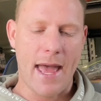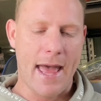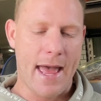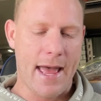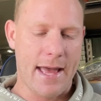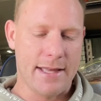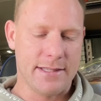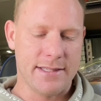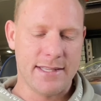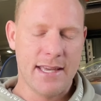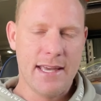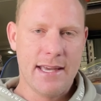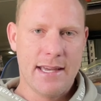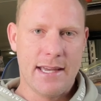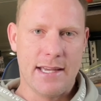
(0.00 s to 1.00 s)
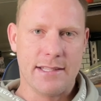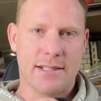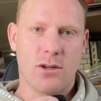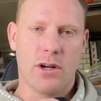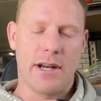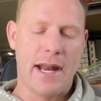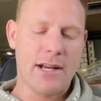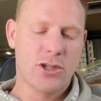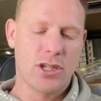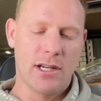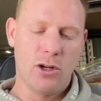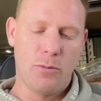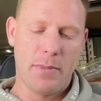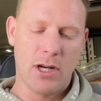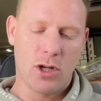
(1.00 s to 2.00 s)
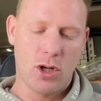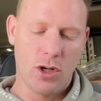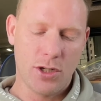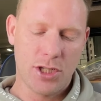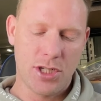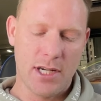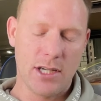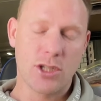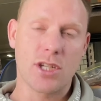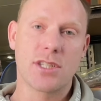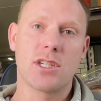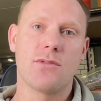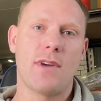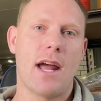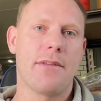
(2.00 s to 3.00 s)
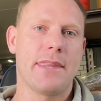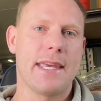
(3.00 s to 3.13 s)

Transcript: and it's got an extra little bit of cushioning just around